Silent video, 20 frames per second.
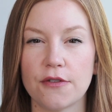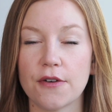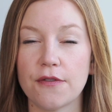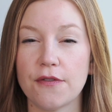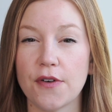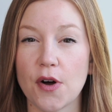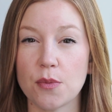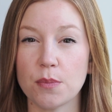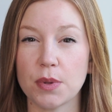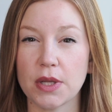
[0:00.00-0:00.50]
For
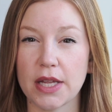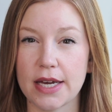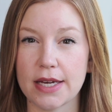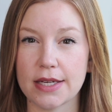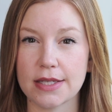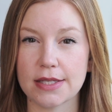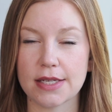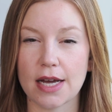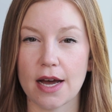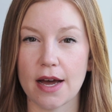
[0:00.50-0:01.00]
phone
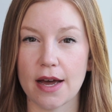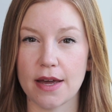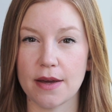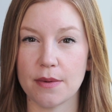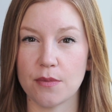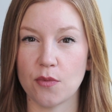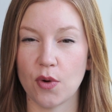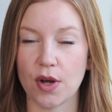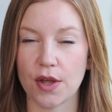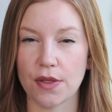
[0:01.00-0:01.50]
plans, I
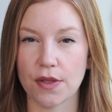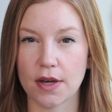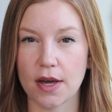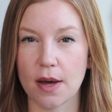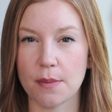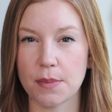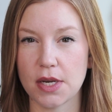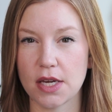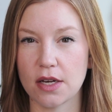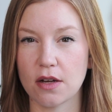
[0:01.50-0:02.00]
am with a
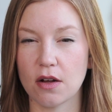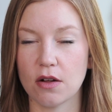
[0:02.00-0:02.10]
company